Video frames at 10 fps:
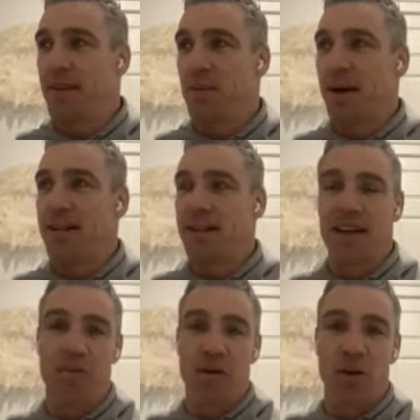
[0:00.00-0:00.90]
But don't
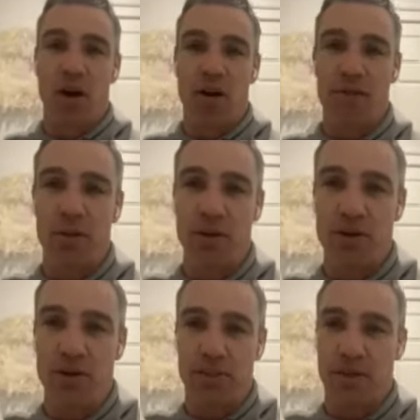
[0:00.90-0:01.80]
get me wrong, if I would
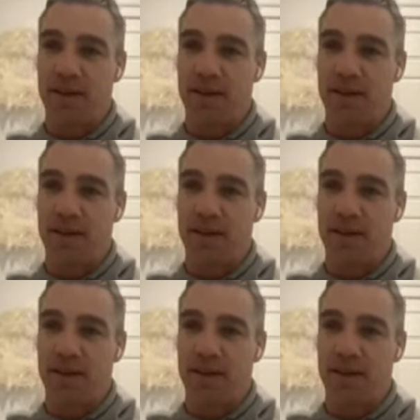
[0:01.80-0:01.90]
have dropped